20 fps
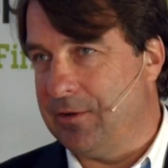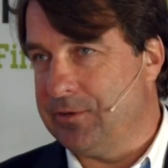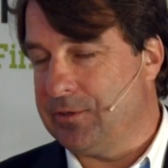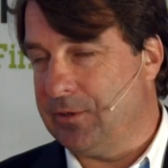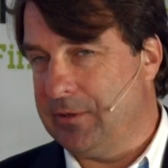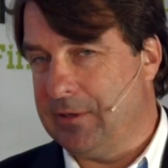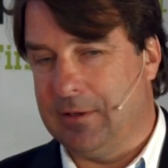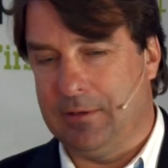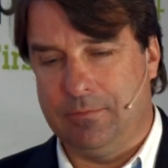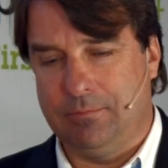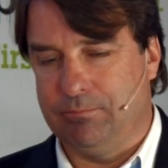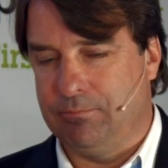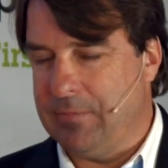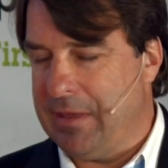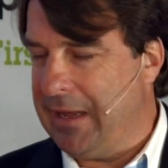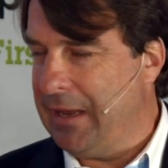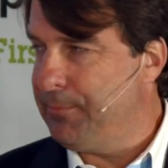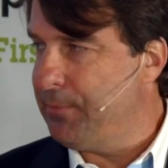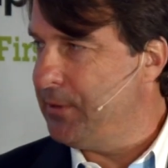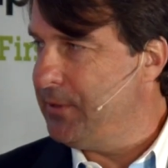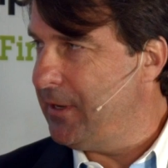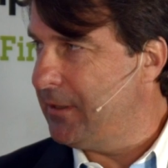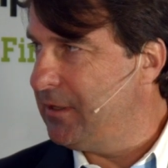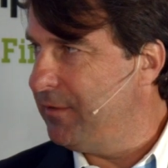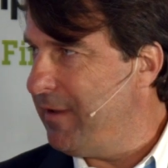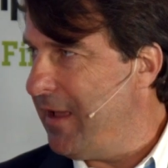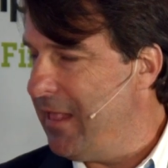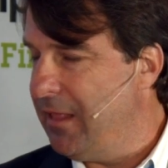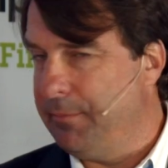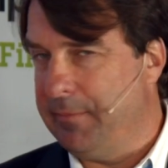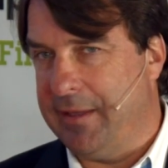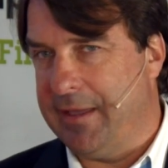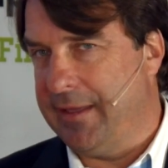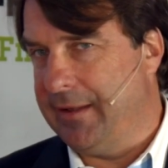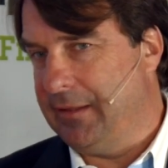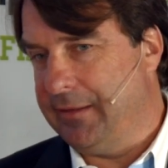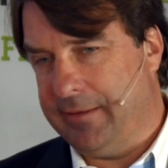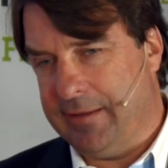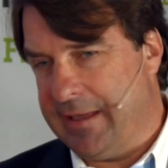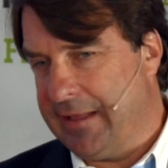is you get many predictive
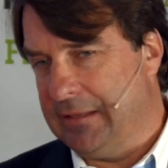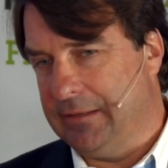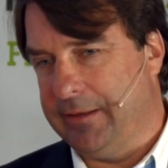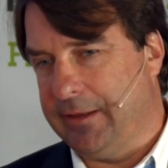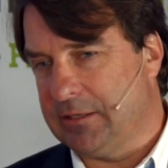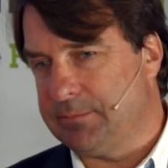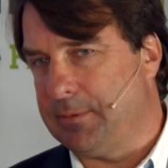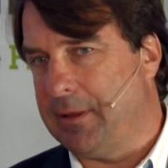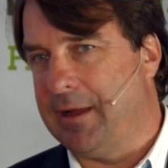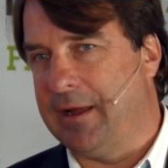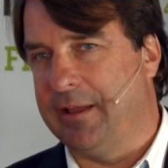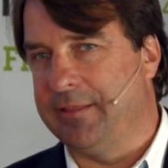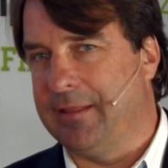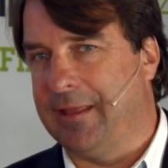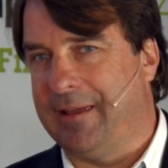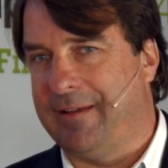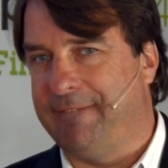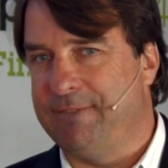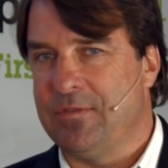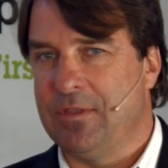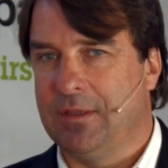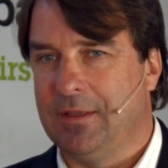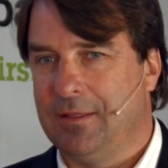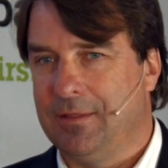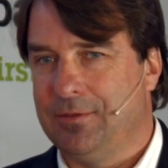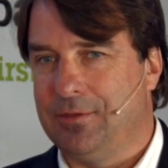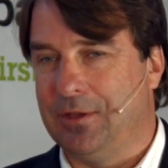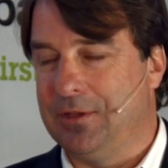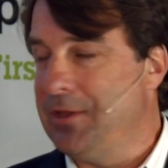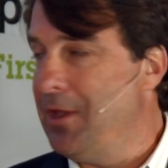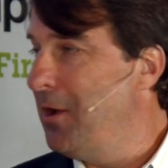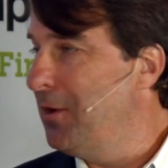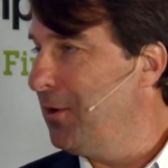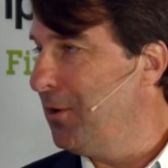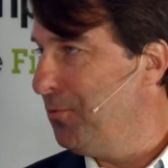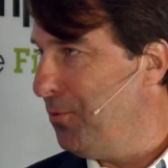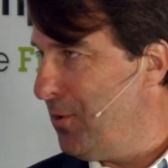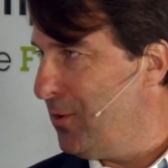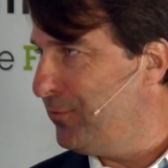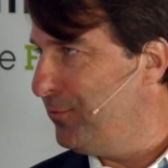analytics behind that. The
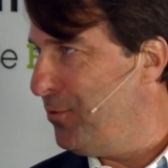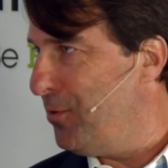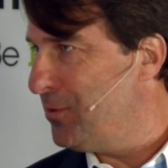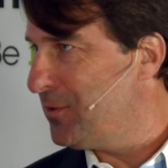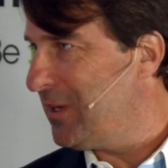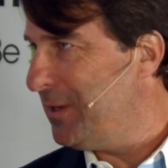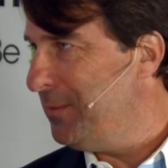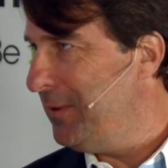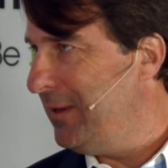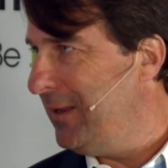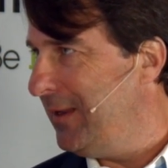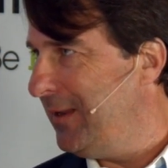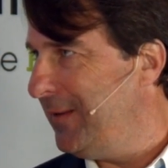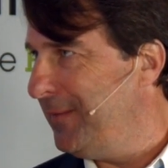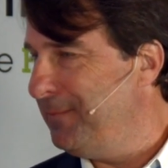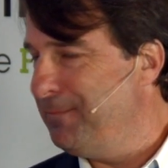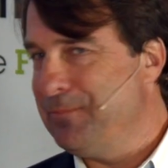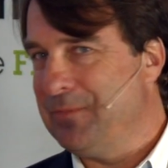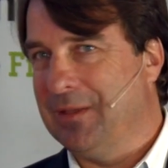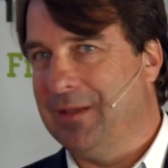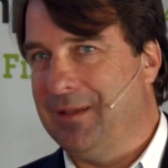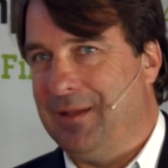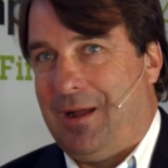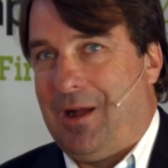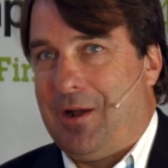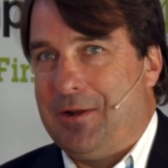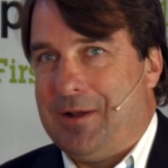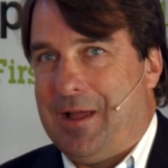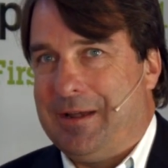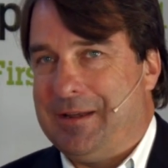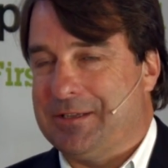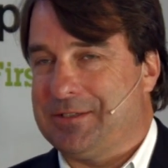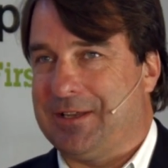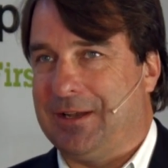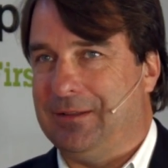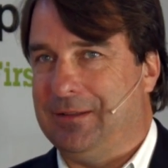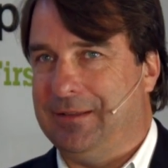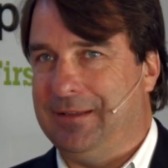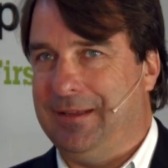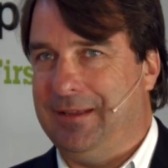younger workforce coming in oh, yeah. are not
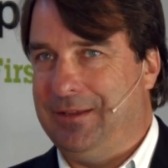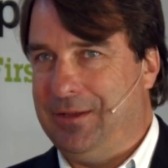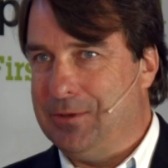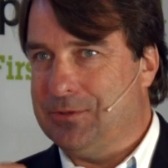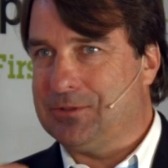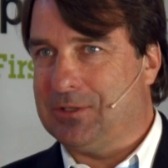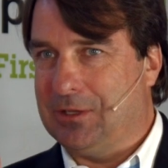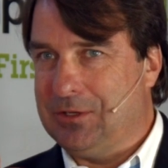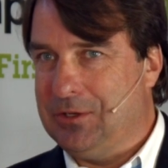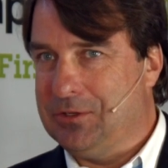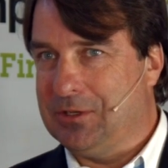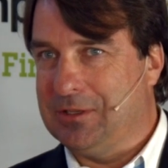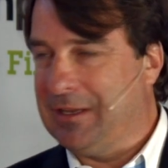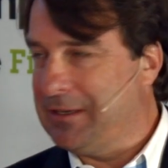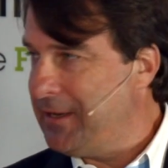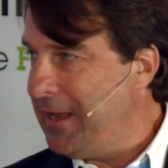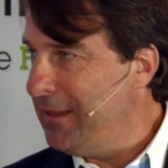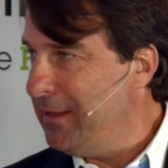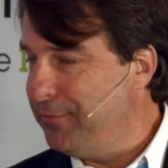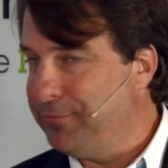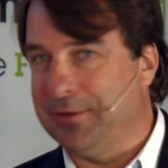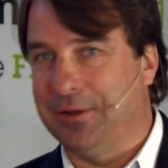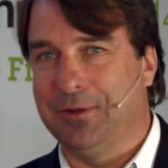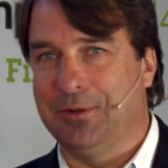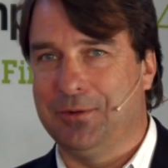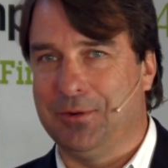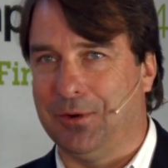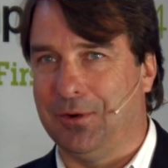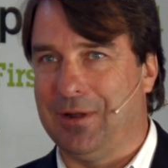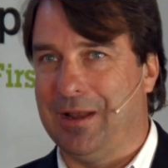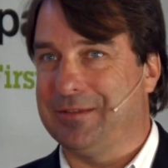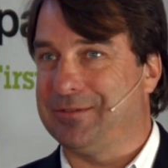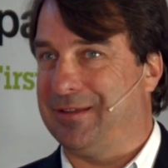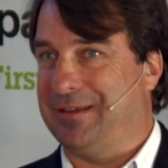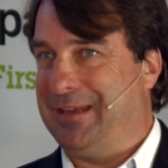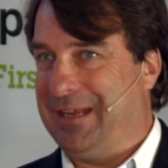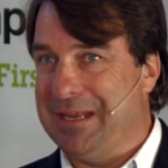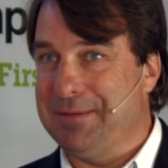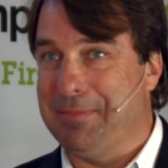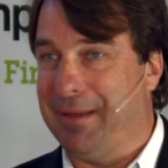necessarily used to using the telephone or
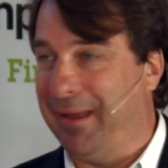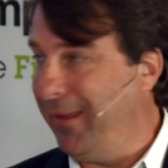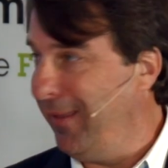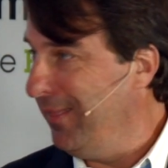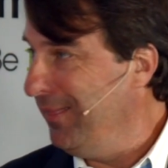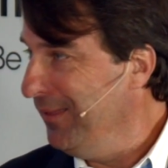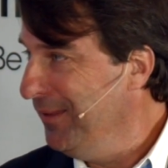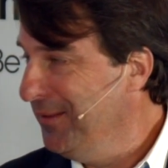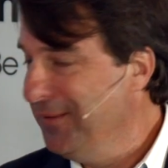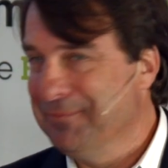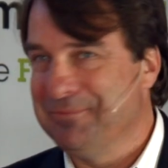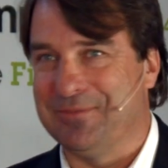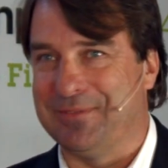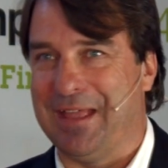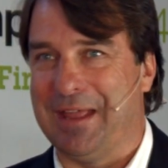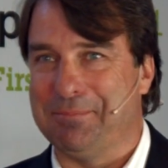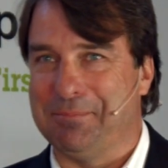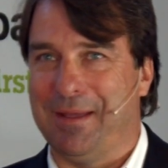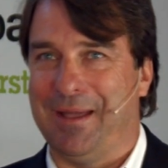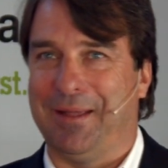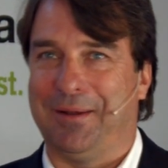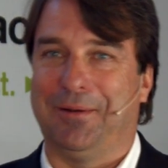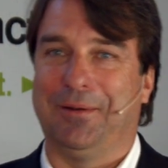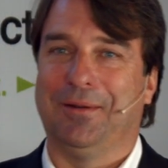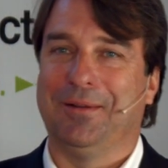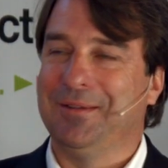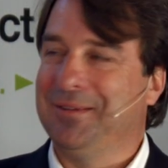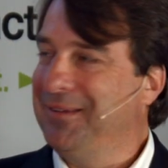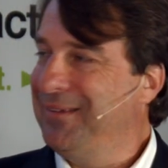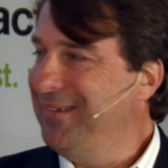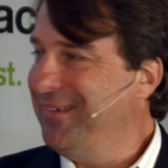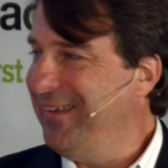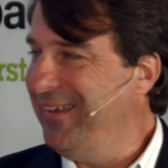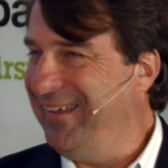necessarily email, for that matter. What's a telephone?